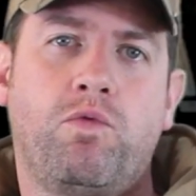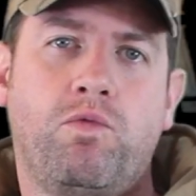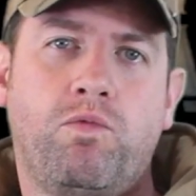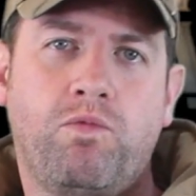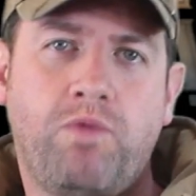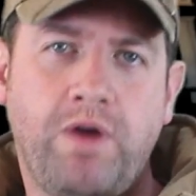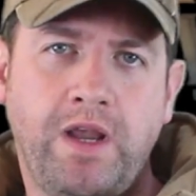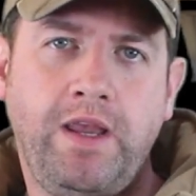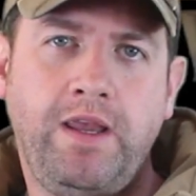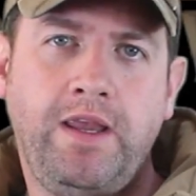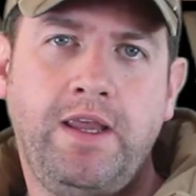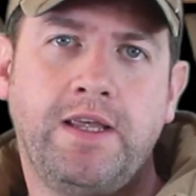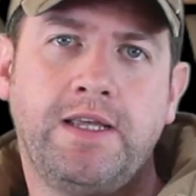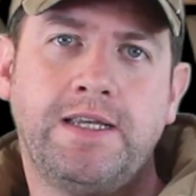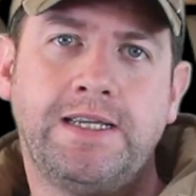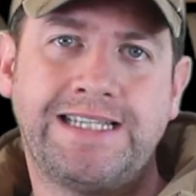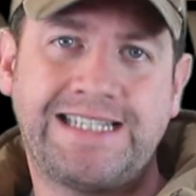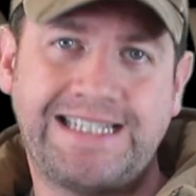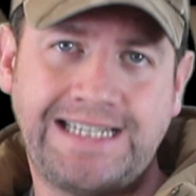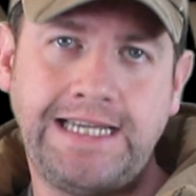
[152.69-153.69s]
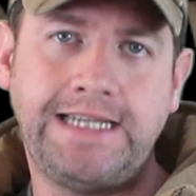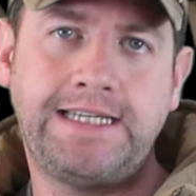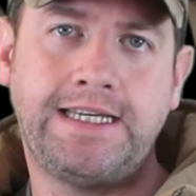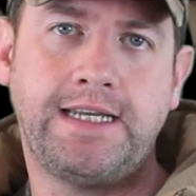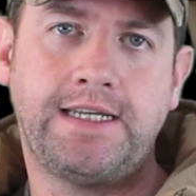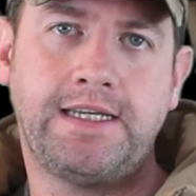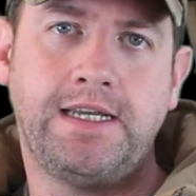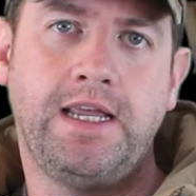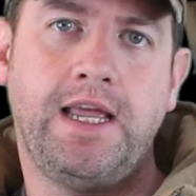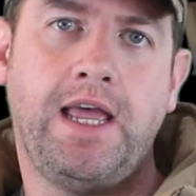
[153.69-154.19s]
re-seat
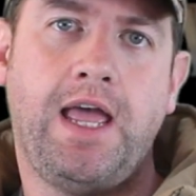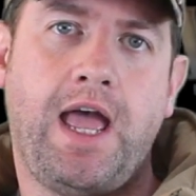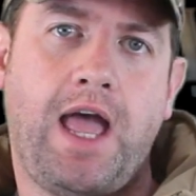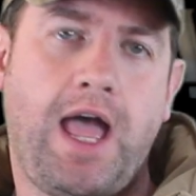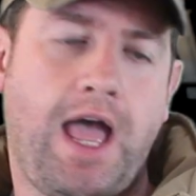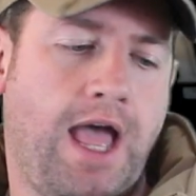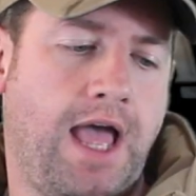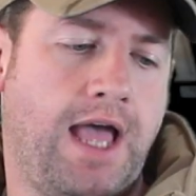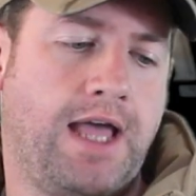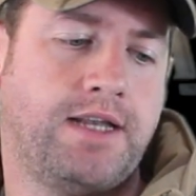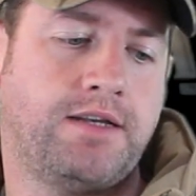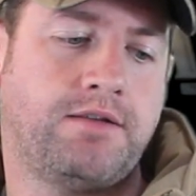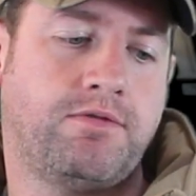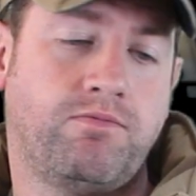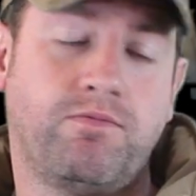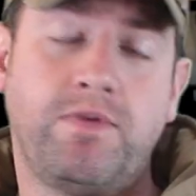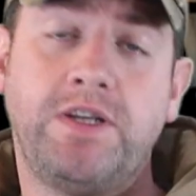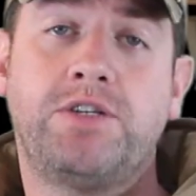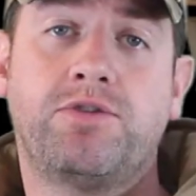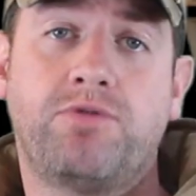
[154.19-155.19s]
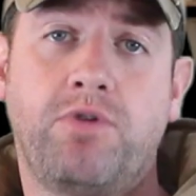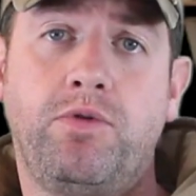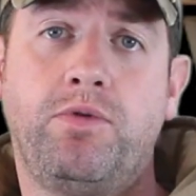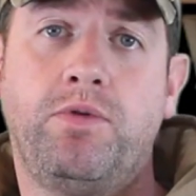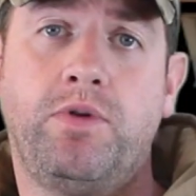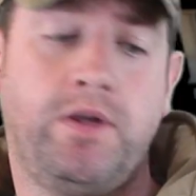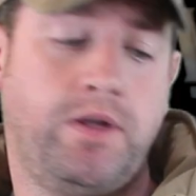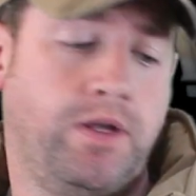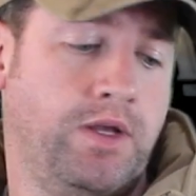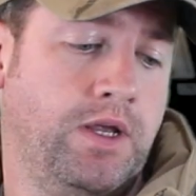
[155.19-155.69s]
it, and
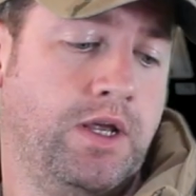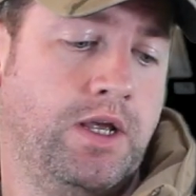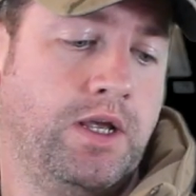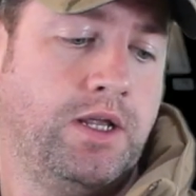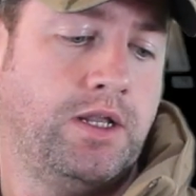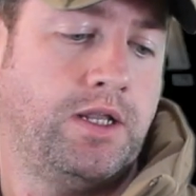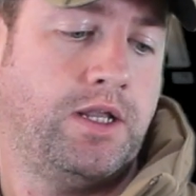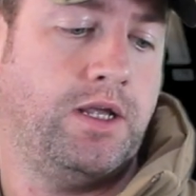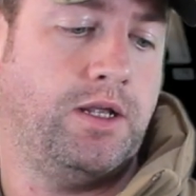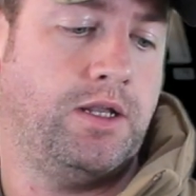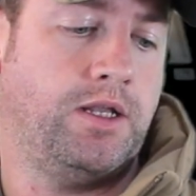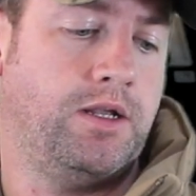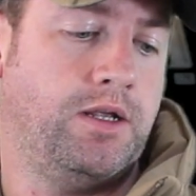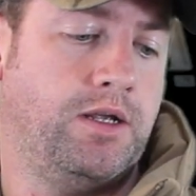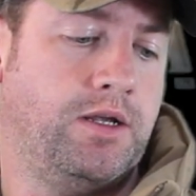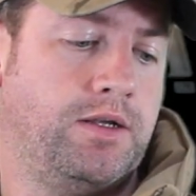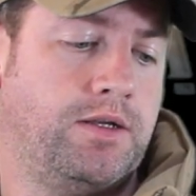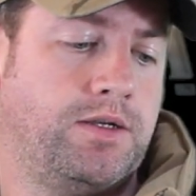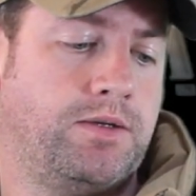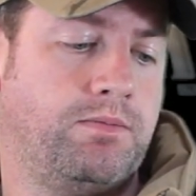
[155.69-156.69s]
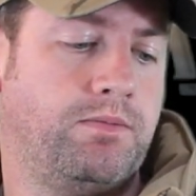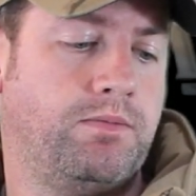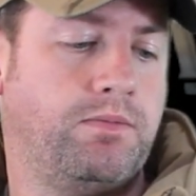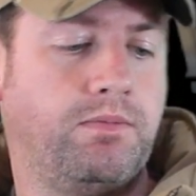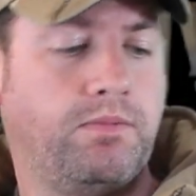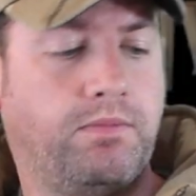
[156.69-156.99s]
re-screw the